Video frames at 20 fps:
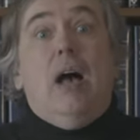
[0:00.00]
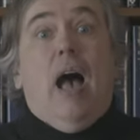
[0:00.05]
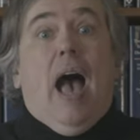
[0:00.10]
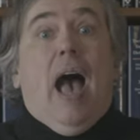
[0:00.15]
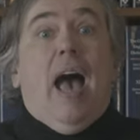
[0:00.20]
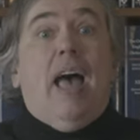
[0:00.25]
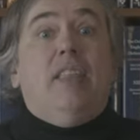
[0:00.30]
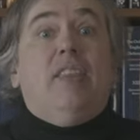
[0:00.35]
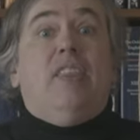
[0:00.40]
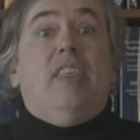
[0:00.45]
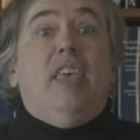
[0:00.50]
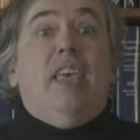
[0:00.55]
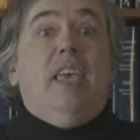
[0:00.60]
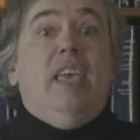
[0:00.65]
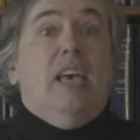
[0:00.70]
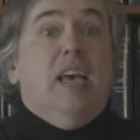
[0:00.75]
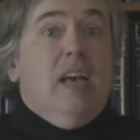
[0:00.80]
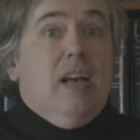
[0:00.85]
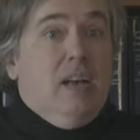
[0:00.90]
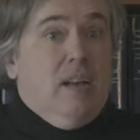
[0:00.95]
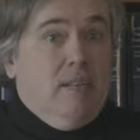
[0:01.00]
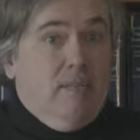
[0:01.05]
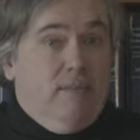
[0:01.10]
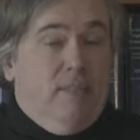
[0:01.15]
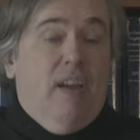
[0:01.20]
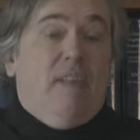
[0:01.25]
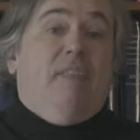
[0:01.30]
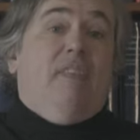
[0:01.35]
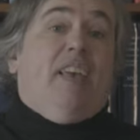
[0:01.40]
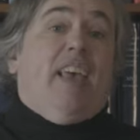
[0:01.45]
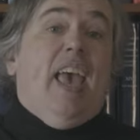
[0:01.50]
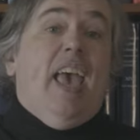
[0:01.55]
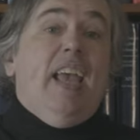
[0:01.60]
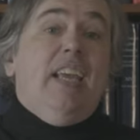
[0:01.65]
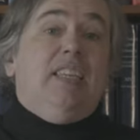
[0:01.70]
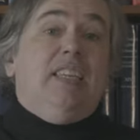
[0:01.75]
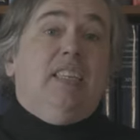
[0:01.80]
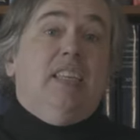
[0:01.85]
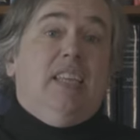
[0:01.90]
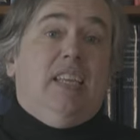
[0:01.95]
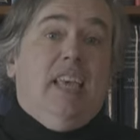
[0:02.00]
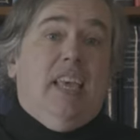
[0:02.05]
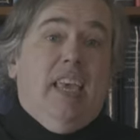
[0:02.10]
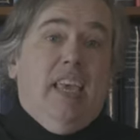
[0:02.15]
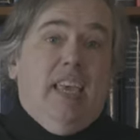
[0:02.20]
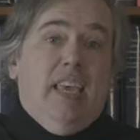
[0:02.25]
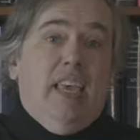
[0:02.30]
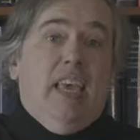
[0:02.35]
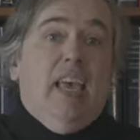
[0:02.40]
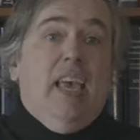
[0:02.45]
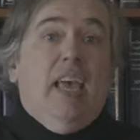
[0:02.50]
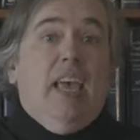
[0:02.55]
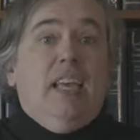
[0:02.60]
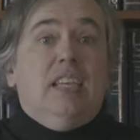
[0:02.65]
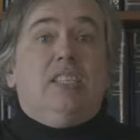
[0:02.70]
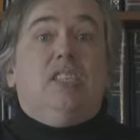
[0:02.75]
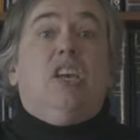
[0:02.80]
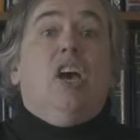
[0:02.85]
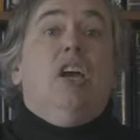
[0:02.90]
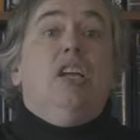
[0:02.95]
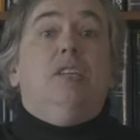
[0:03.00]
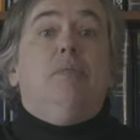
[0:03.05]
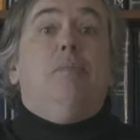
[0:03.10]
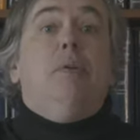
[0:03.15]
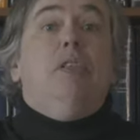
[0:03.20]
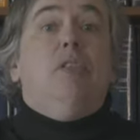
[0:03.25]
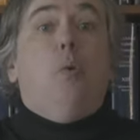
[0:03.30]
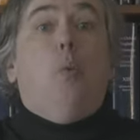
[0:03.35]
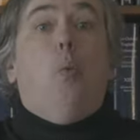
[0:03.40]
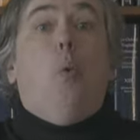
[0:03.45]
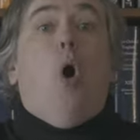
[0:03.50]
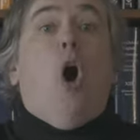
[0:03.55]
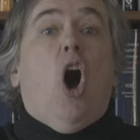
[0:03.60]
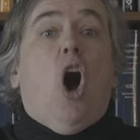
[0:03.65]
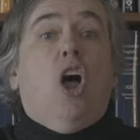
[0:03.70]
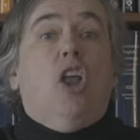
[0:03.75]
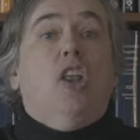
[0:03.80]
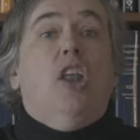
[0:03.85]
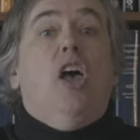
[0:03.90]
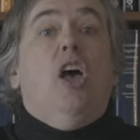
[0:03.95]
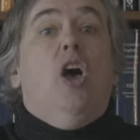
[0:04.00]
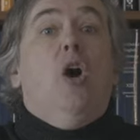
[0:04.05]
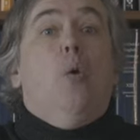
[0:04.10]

and the verification key is going to be the one